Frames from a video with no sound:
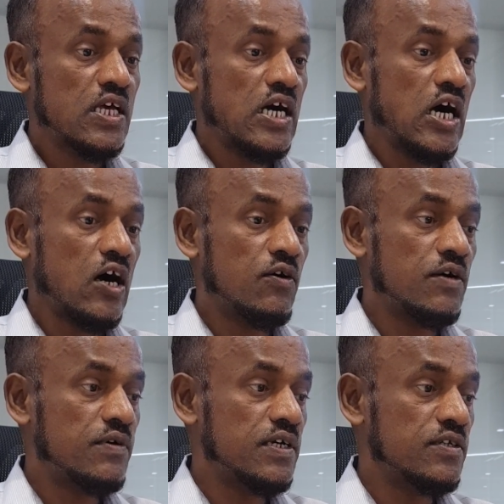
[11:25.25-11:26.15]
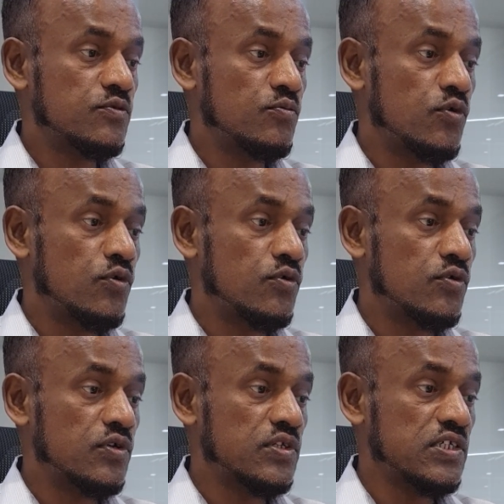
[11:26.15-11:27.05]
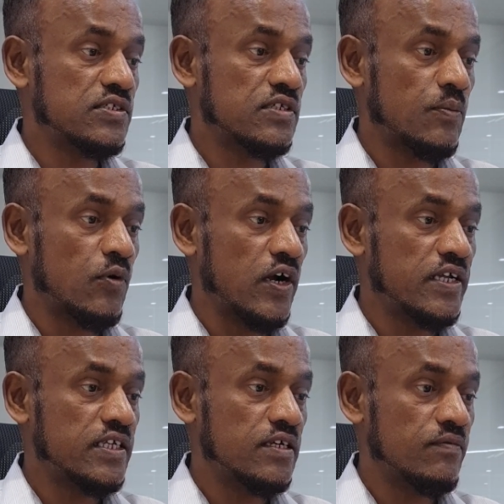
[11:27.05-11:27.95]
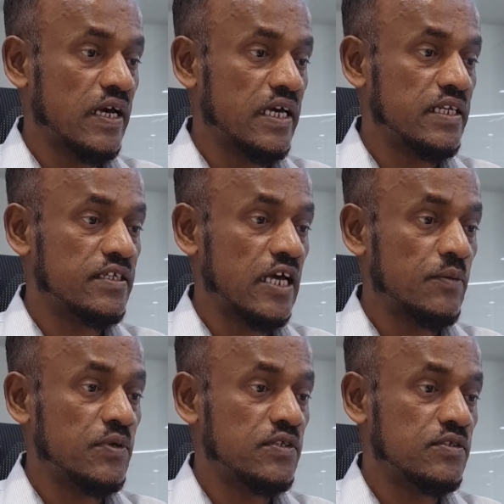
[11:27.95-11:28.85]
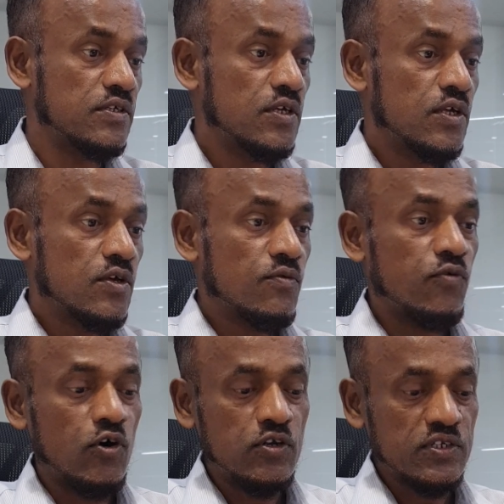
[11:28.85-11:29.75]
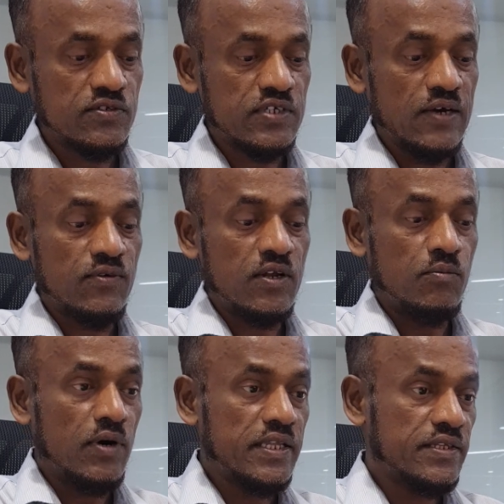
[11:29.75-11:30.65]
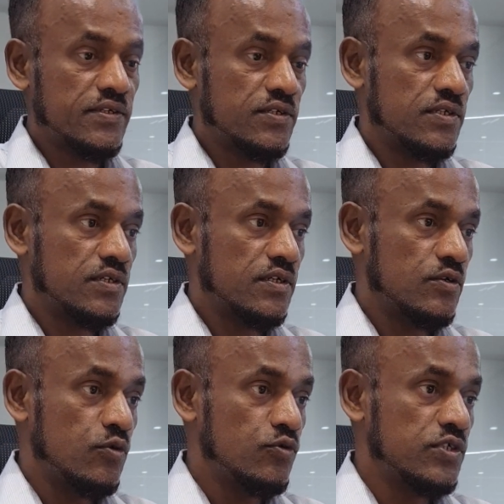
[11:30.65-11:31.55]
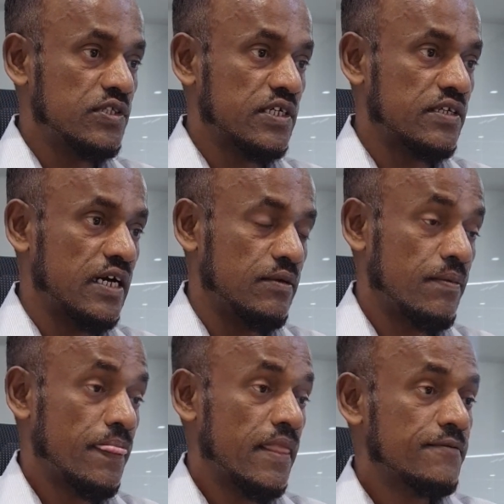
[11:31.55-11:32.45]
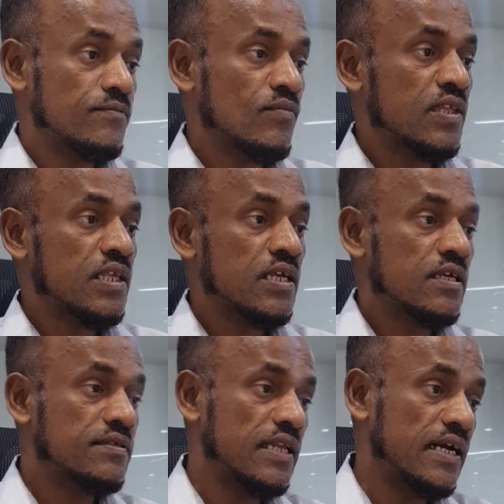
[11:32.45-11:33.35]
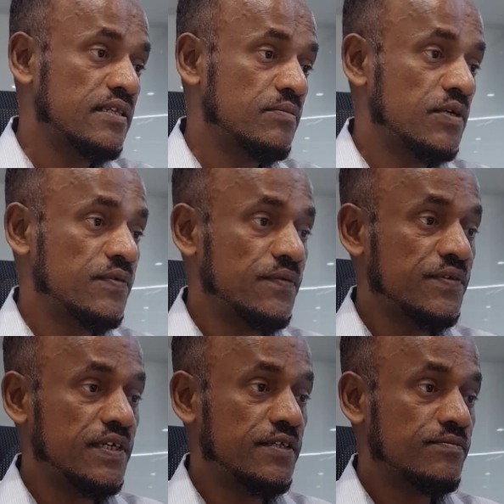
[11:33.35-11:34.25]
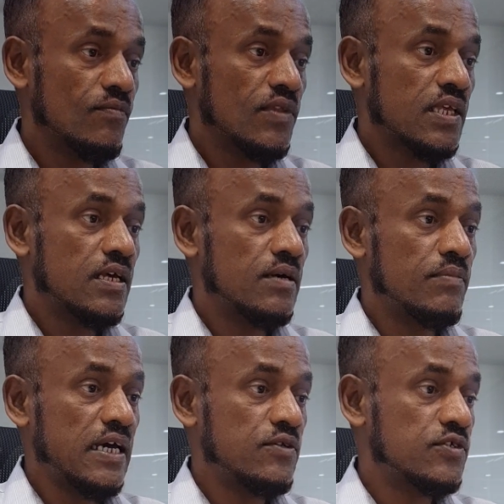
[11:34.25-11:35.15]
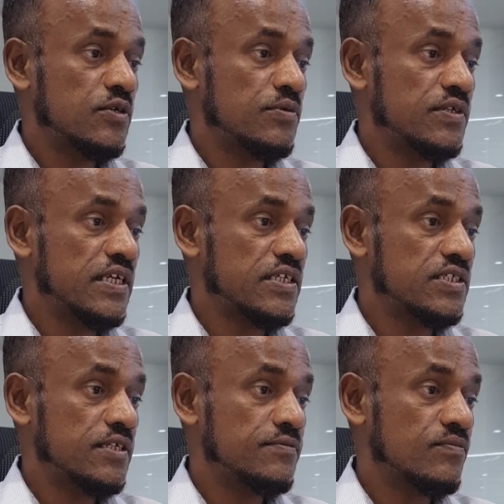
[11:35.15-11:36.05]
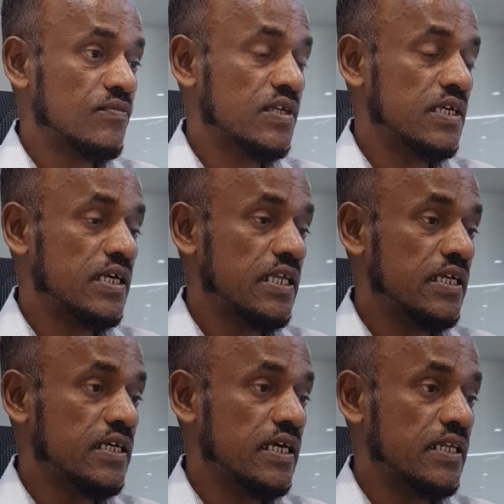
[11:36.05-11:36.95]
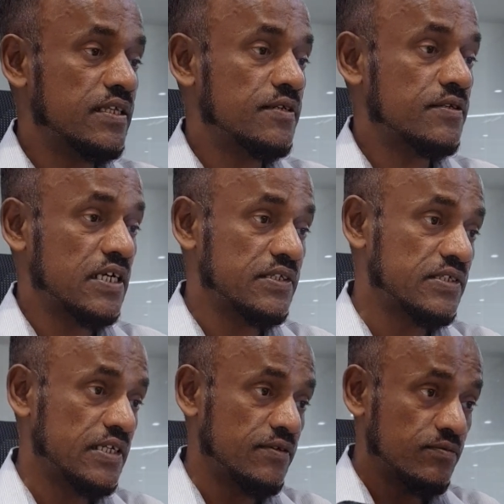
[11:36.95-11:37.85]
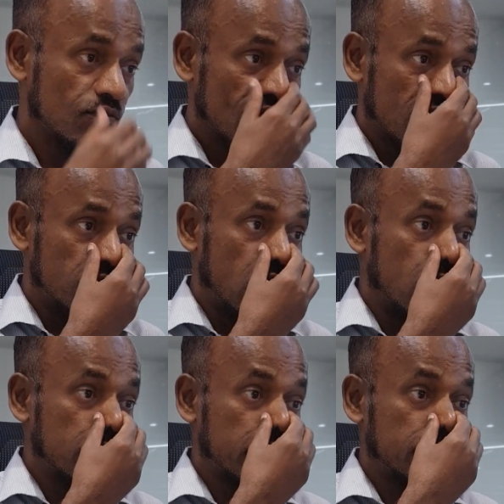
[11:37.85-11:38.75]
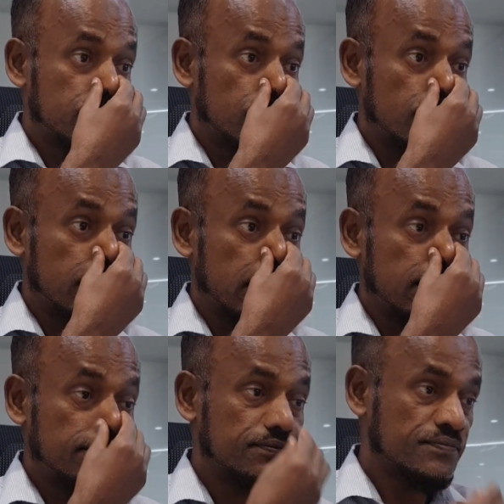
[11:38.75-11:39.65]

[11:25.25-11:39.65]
However, it is more disappointing when it happens following several months, losing the time. Slide number 15. Manuscript rejection, another concern, long and historical